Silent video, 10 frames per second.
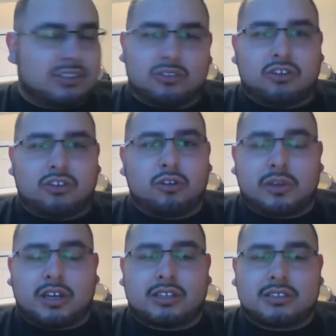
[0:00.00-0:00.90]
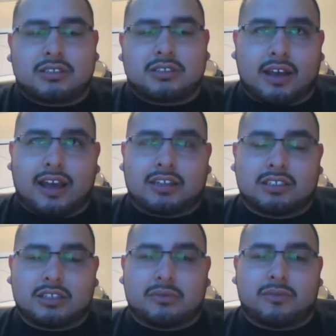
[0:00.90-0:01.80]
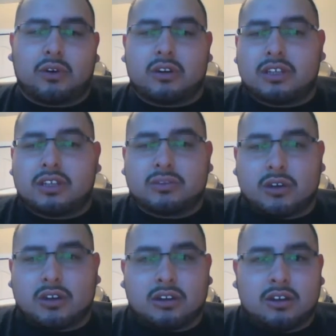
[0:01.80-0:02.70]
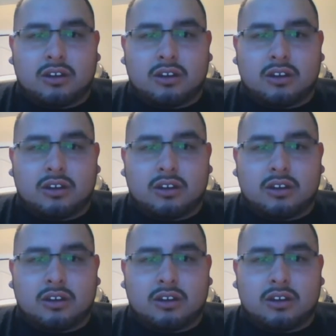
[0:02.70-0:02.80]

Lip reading: so true, because actually before this one,